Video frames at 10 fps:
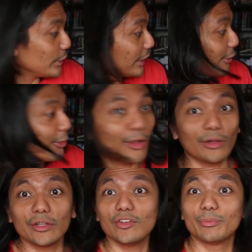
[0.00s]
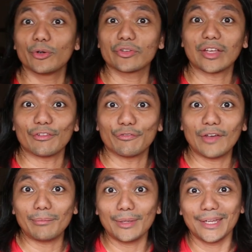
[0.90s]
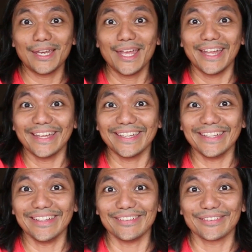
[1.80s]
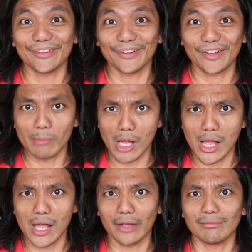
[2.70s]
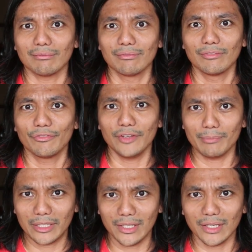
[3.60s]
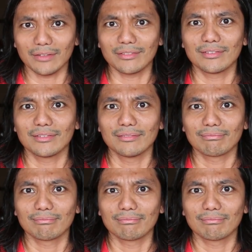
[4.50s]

You can get all these books at the Fat Bidin e-store. Come on, feed my kids.